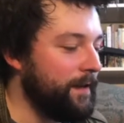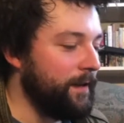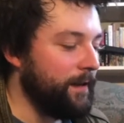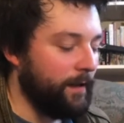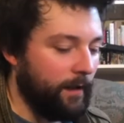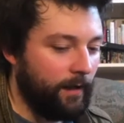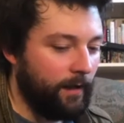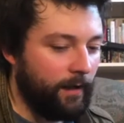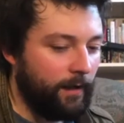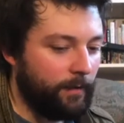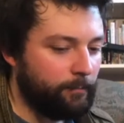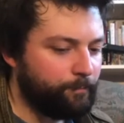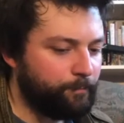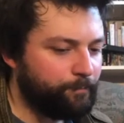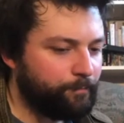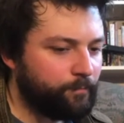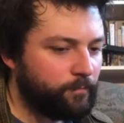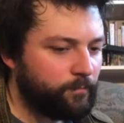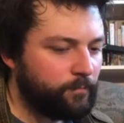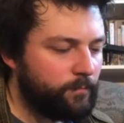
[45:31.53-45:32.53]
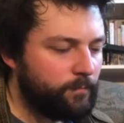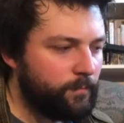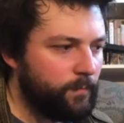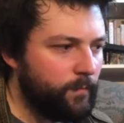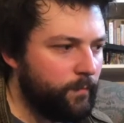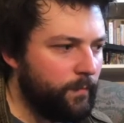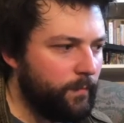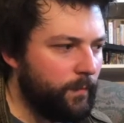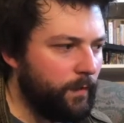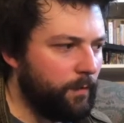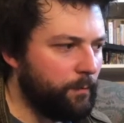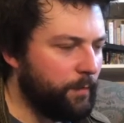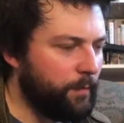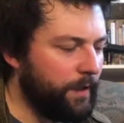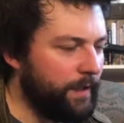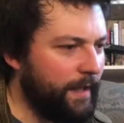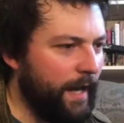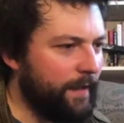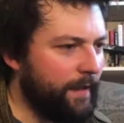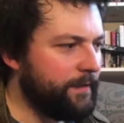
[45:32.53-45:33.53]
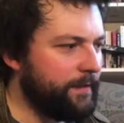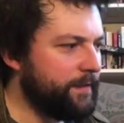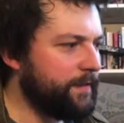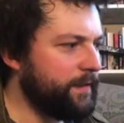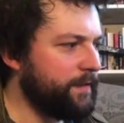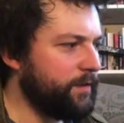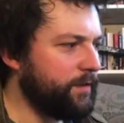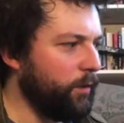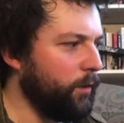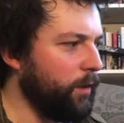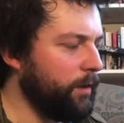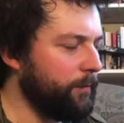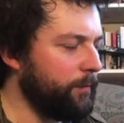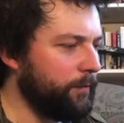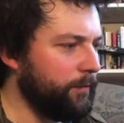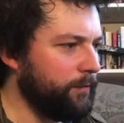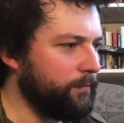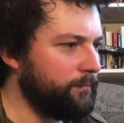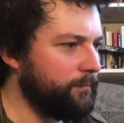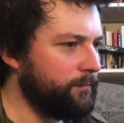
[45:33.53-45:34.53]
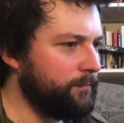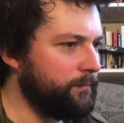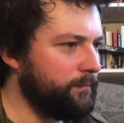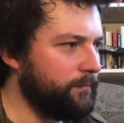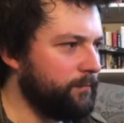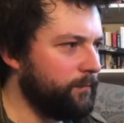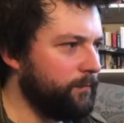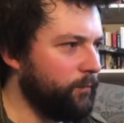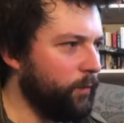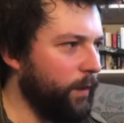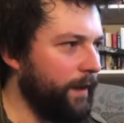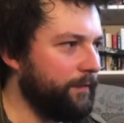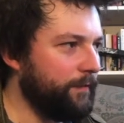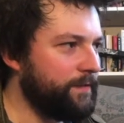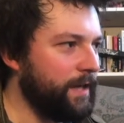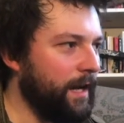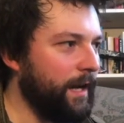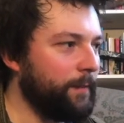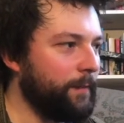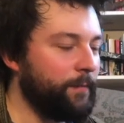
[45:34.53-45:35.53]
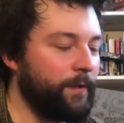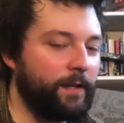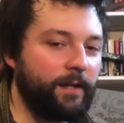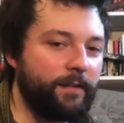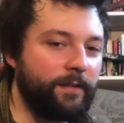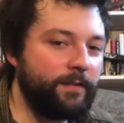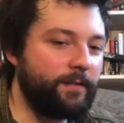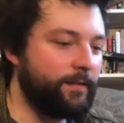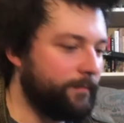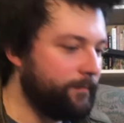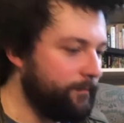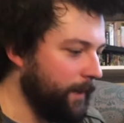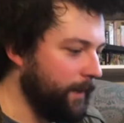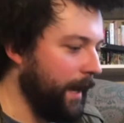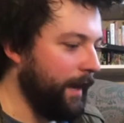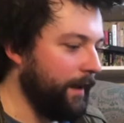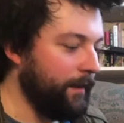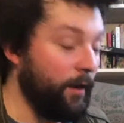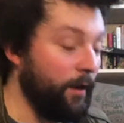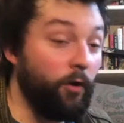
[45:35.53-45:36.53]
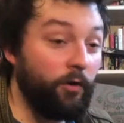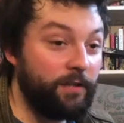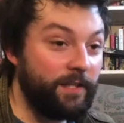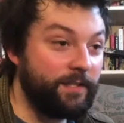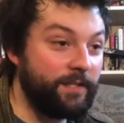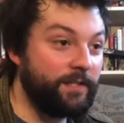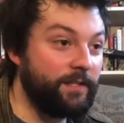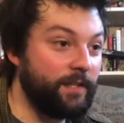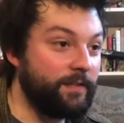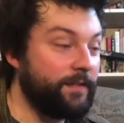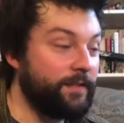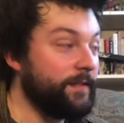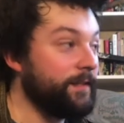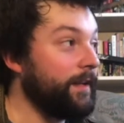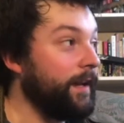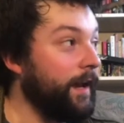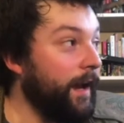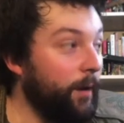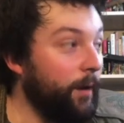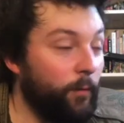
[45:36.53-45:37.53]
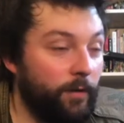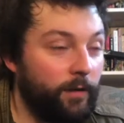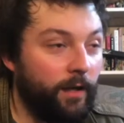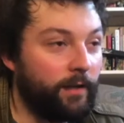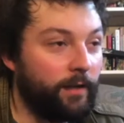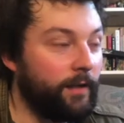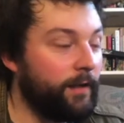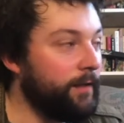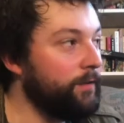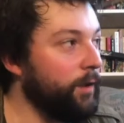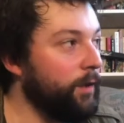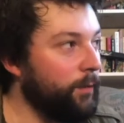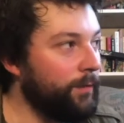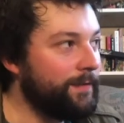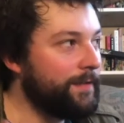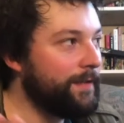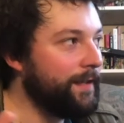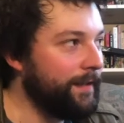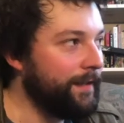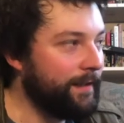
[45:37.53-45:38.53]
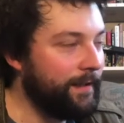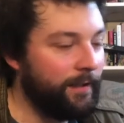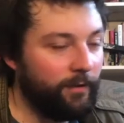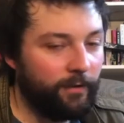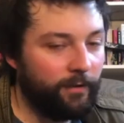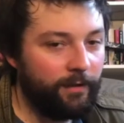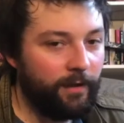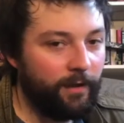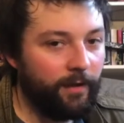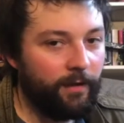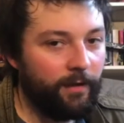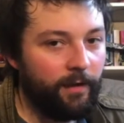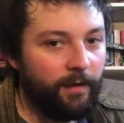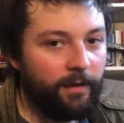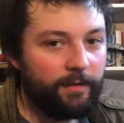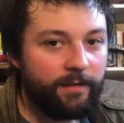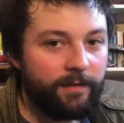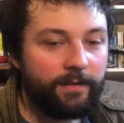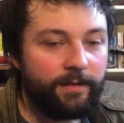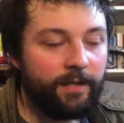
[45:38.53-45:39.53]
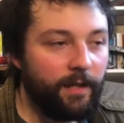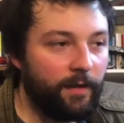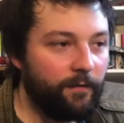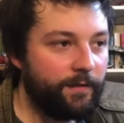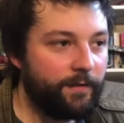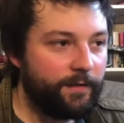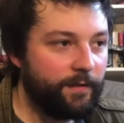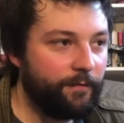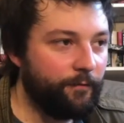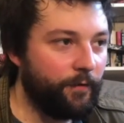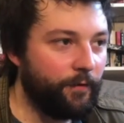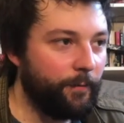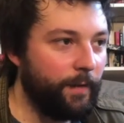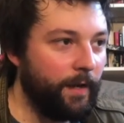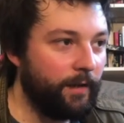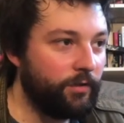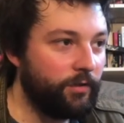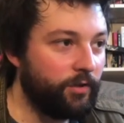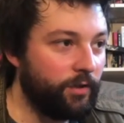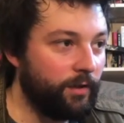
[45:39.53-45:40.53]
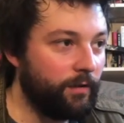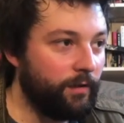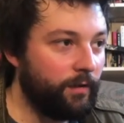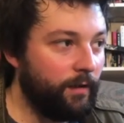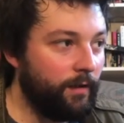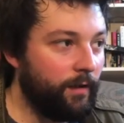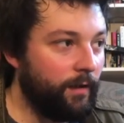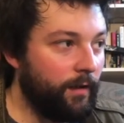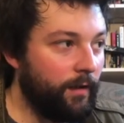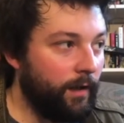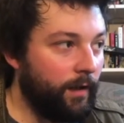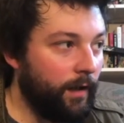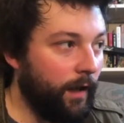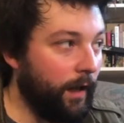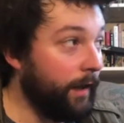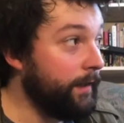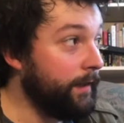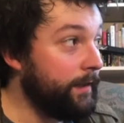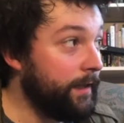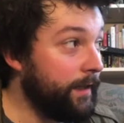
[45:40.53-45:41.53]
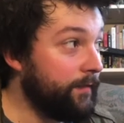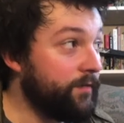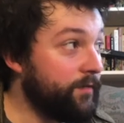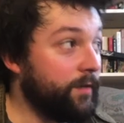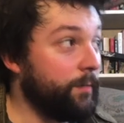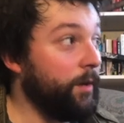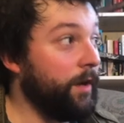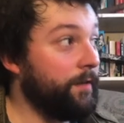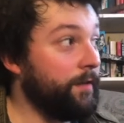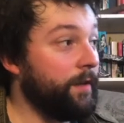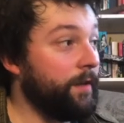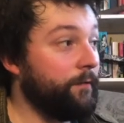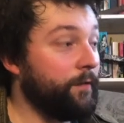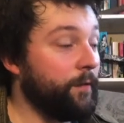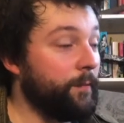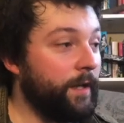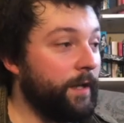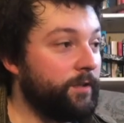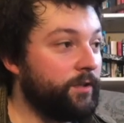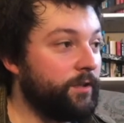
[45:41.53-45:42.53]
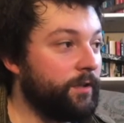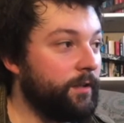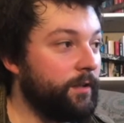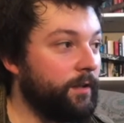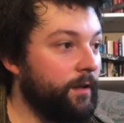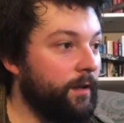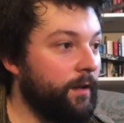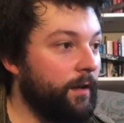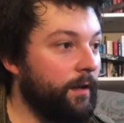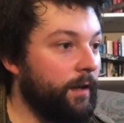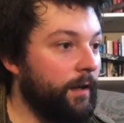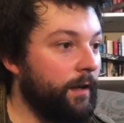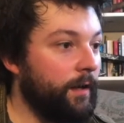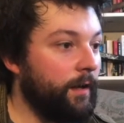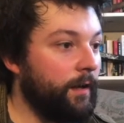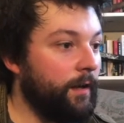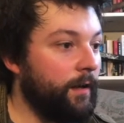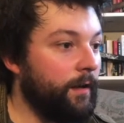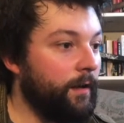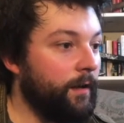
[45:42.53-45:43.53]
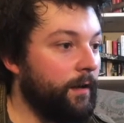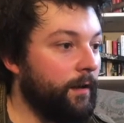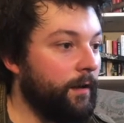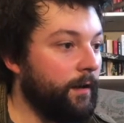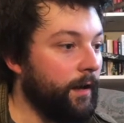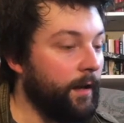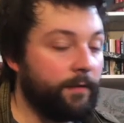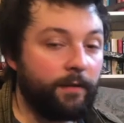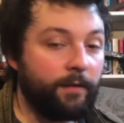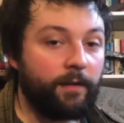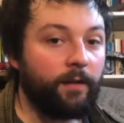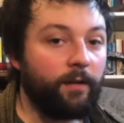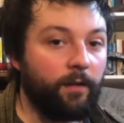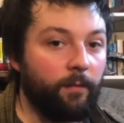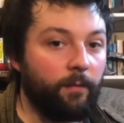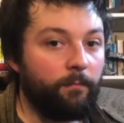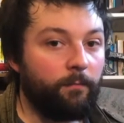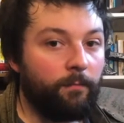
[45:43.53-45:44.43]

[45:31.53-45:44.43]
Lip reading: But yeah, there's this horrible way of dying because Odysseus is like, hey, no one's gonna kill you. Just give us information, and he gives them all the information, and they kill him,